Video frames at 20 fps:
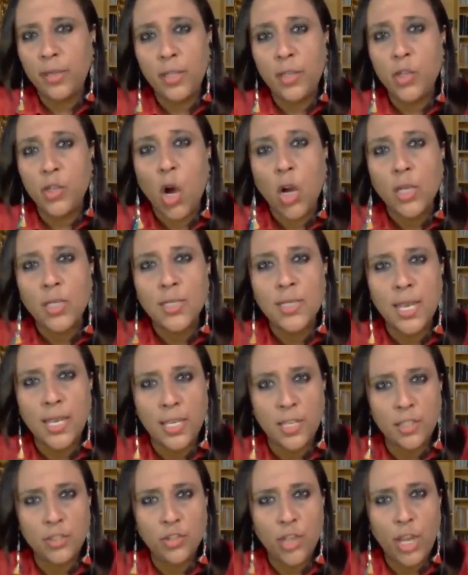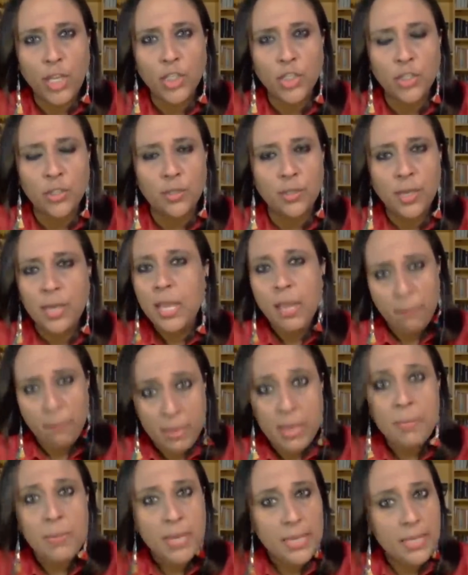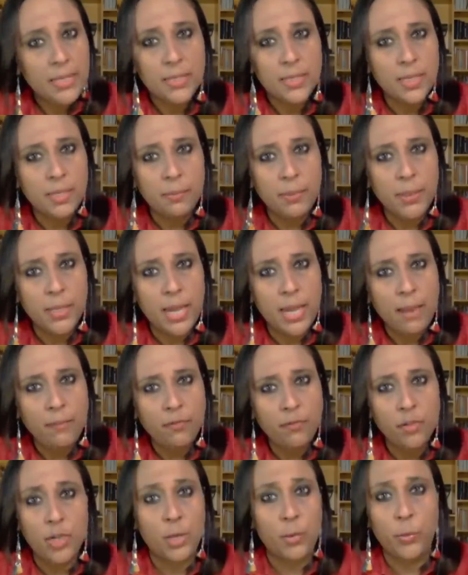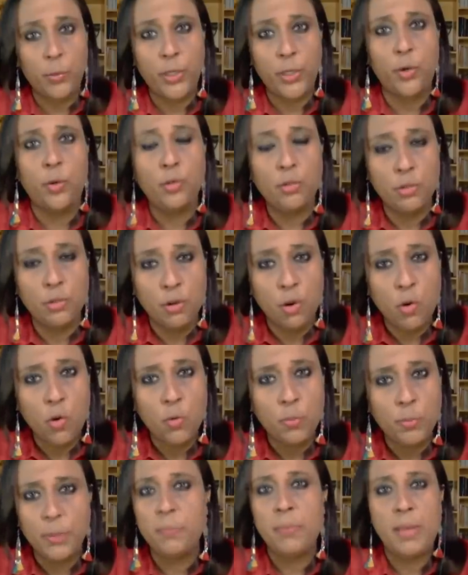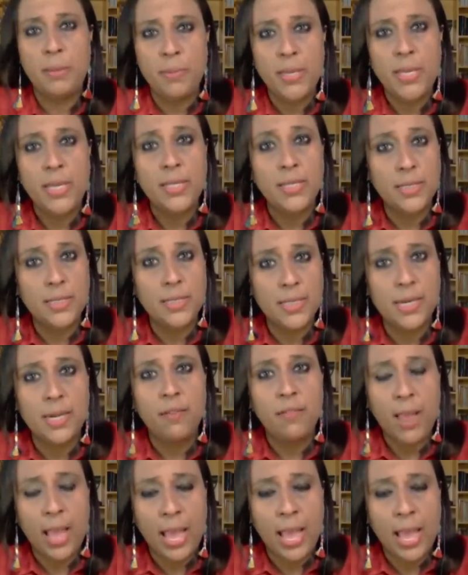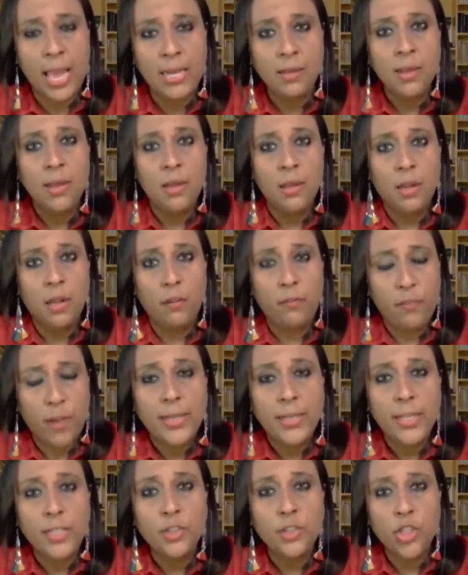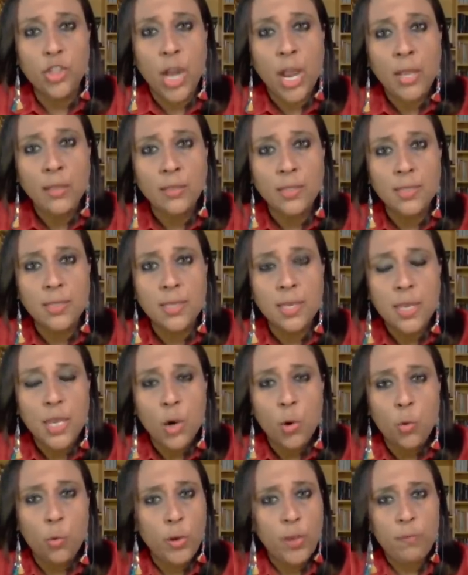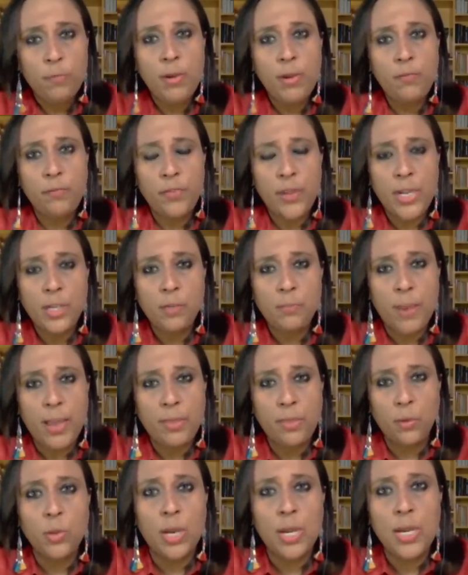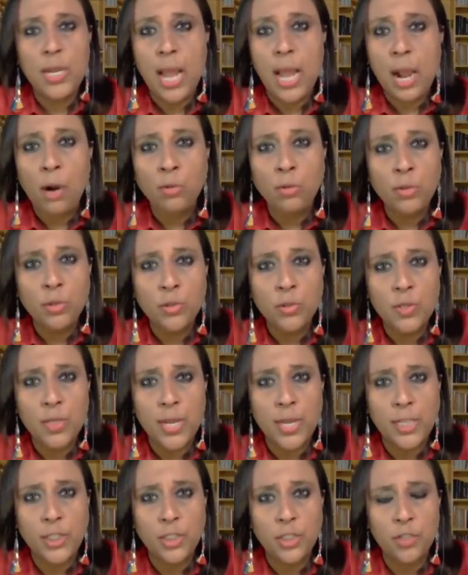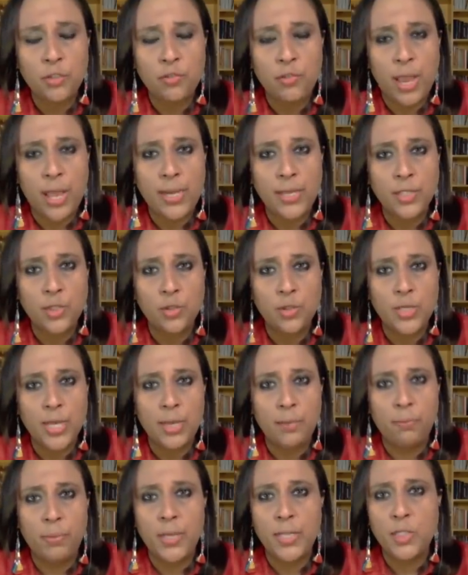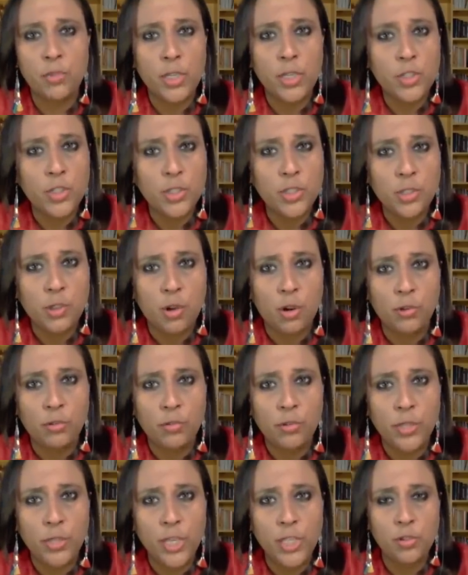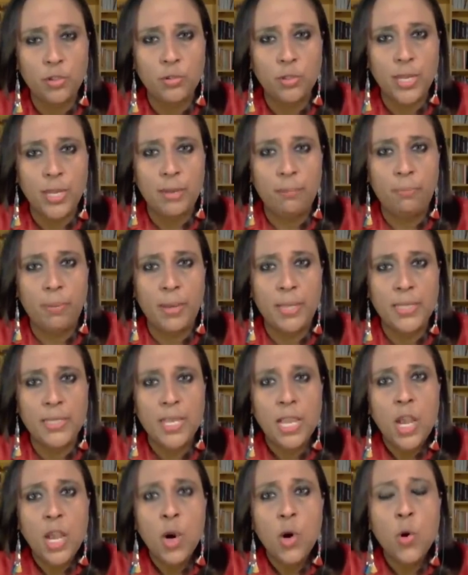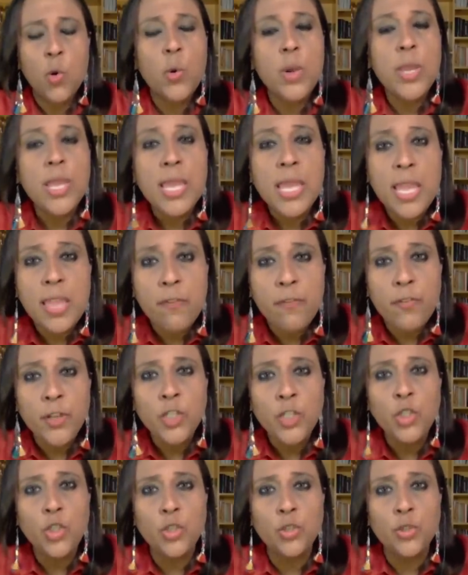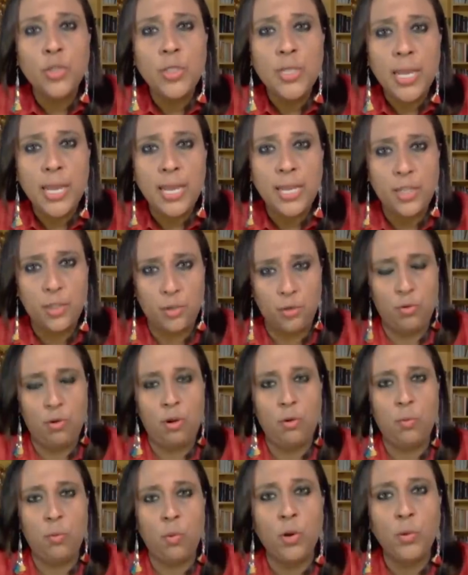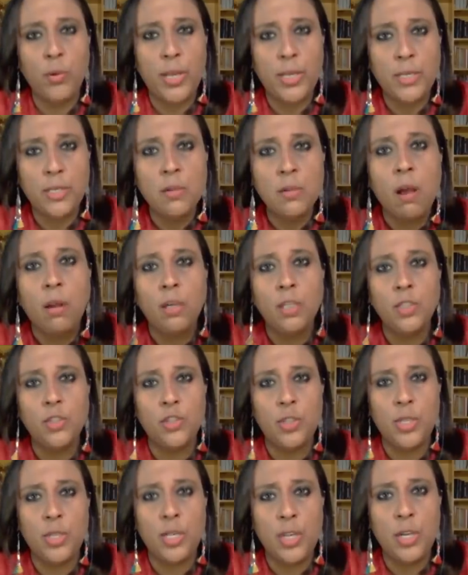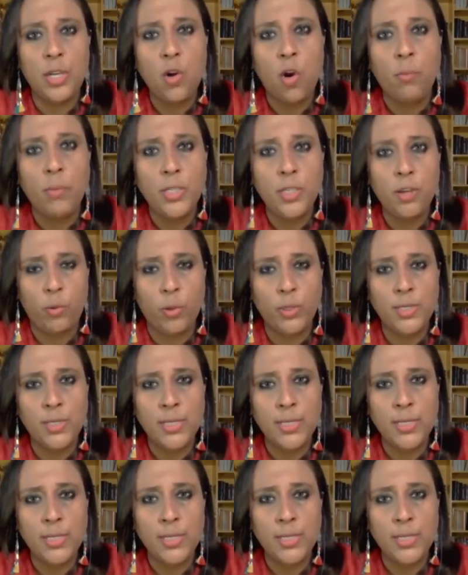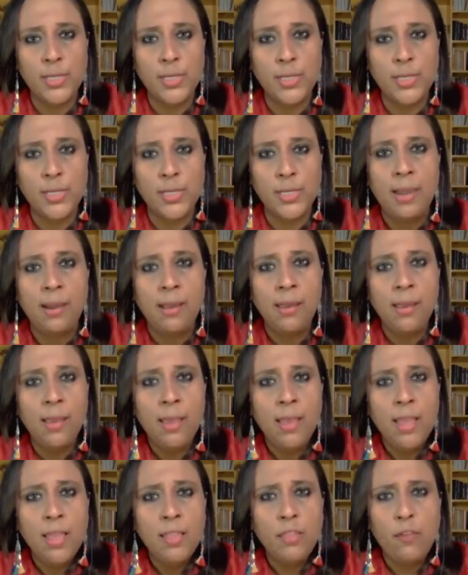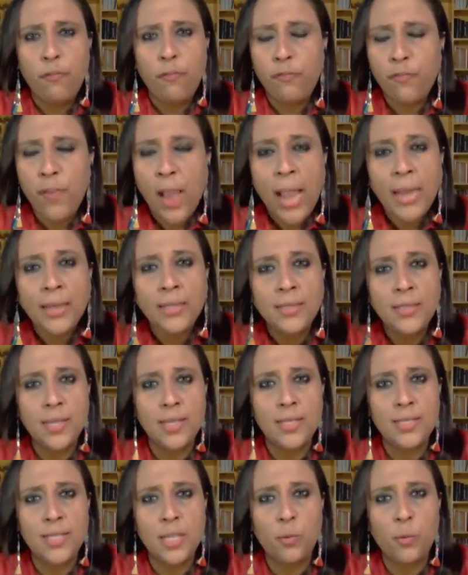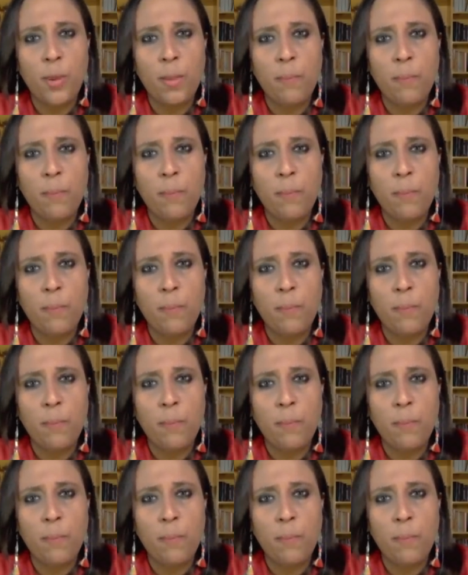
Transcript: he'd got his second injection, maybe he'd still be alive today. We don't know, but maybe he'd still have had a fighting chance. We've been failed by those who allowed those election rallies to take place, those religious congregations to take place, who even today do not to acknowledge the enormity of what's happening. And the fact is that we're